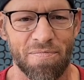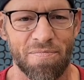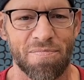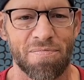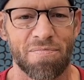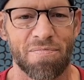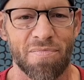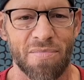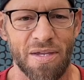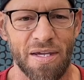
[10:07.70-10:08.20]

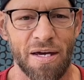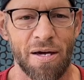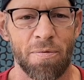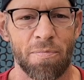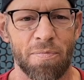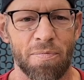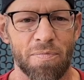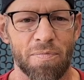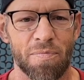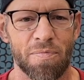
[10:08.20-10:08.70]
Take us through
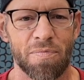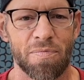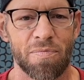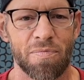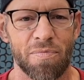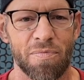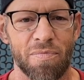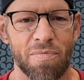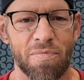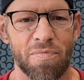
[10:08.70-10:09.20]
the
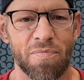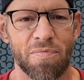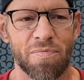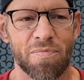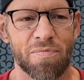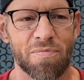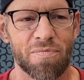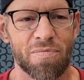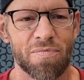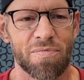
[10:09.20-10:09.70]
illness and the
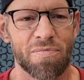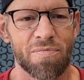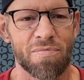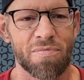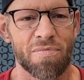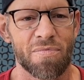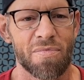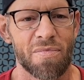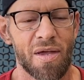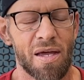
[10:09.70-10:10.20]
ailment
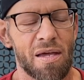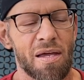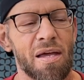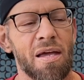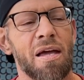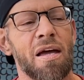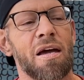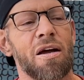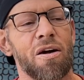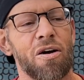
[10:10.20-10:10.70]
that
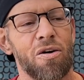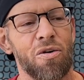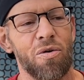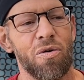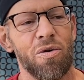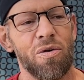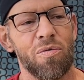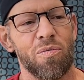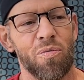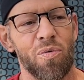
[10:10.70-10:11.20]
contributed to
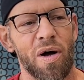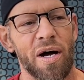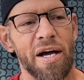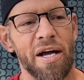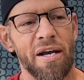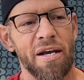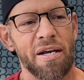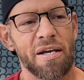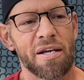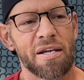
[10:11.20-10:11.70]
you walking
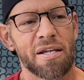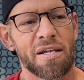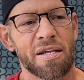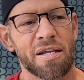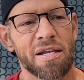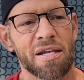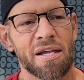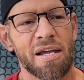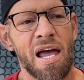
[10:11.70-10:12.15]
away from the game.